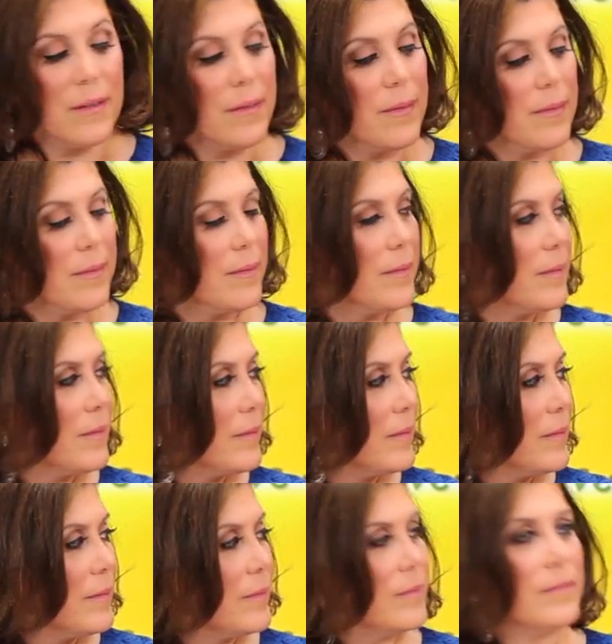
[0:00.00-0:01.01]

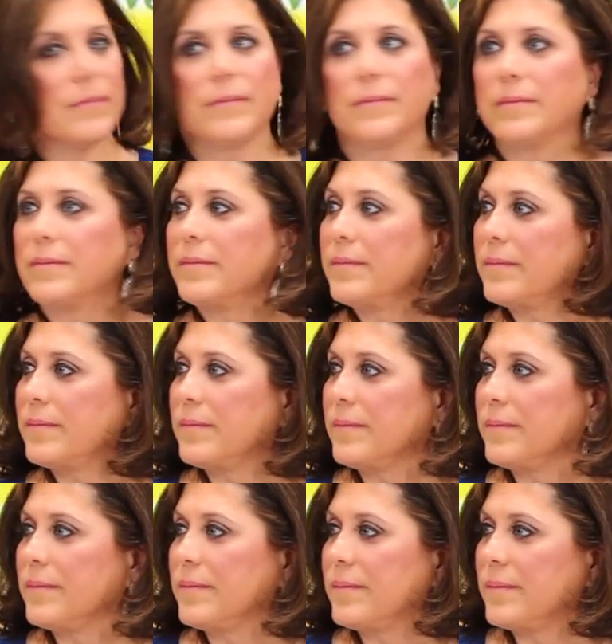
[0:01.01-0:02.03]

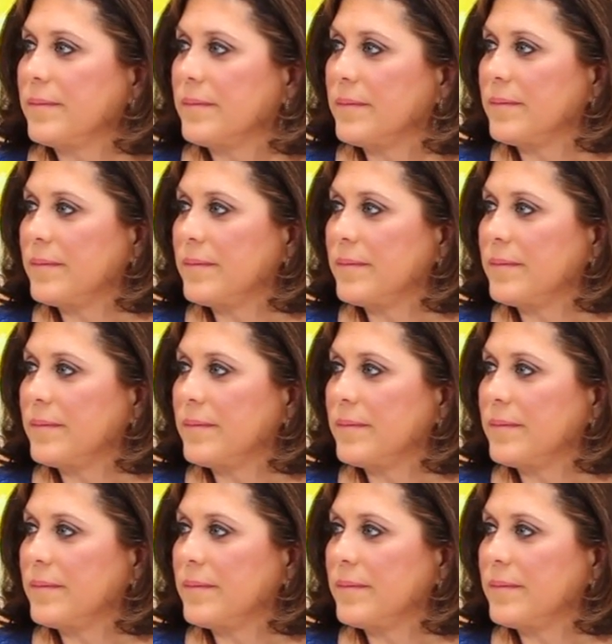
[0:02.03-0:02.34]
No words are spoken by the person on screen.